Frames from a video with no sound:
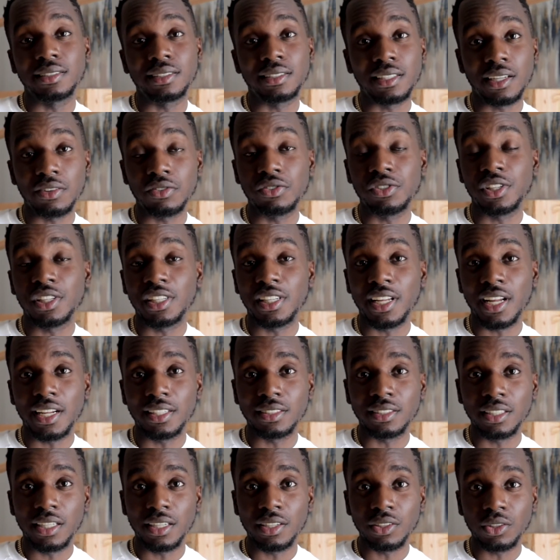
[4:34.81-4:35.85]
Definitely
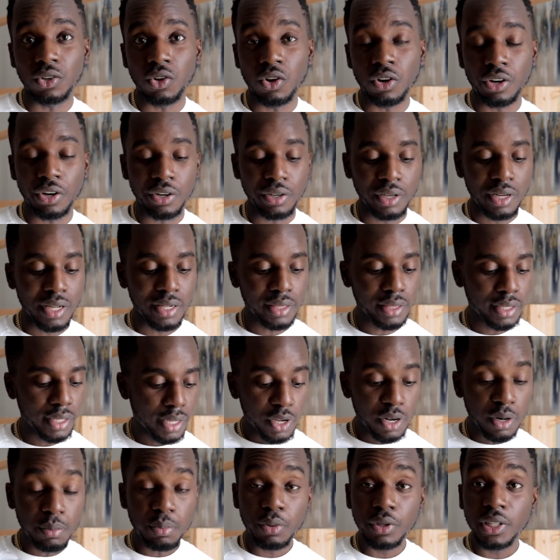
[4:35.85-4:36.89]
have to get a longer length. I'm
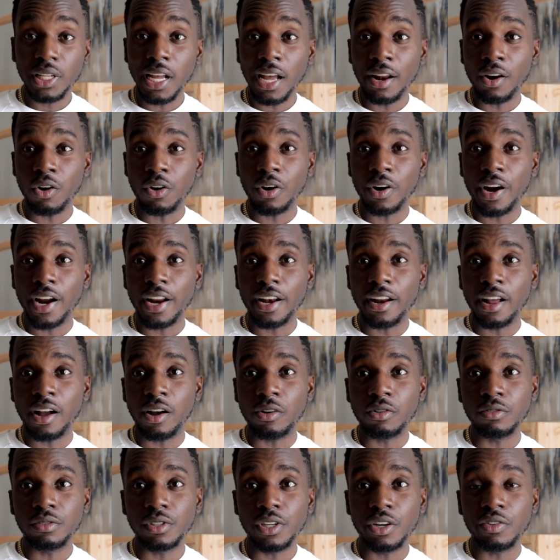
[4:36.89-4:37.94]
gonna put that on right
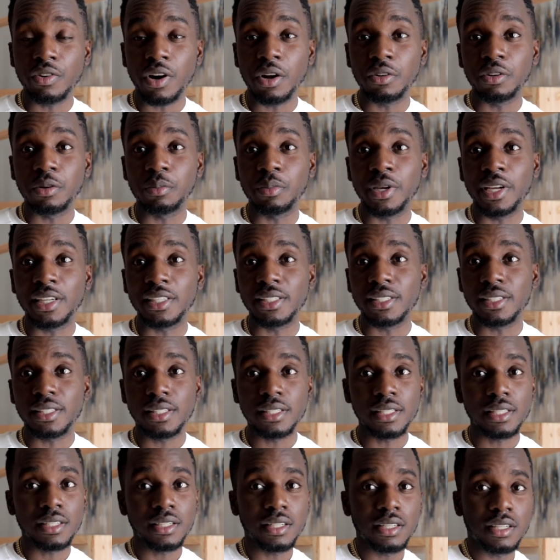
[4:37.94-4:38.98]
now around the base,
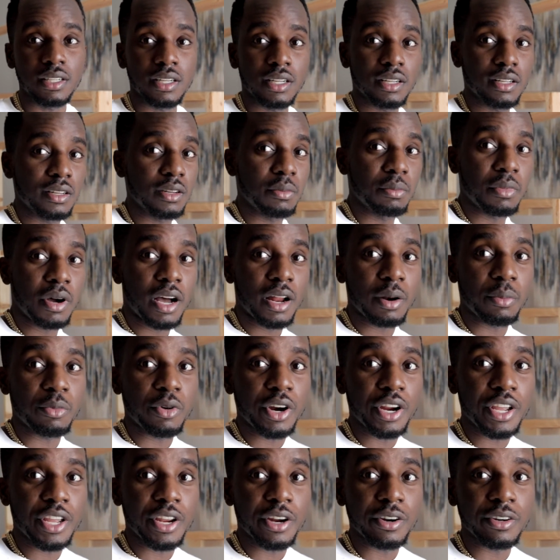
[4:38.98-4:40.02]
in the bottom
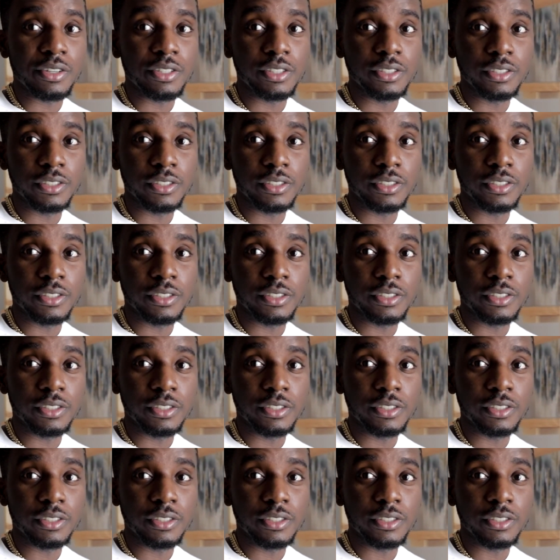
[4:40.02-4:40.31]
right here.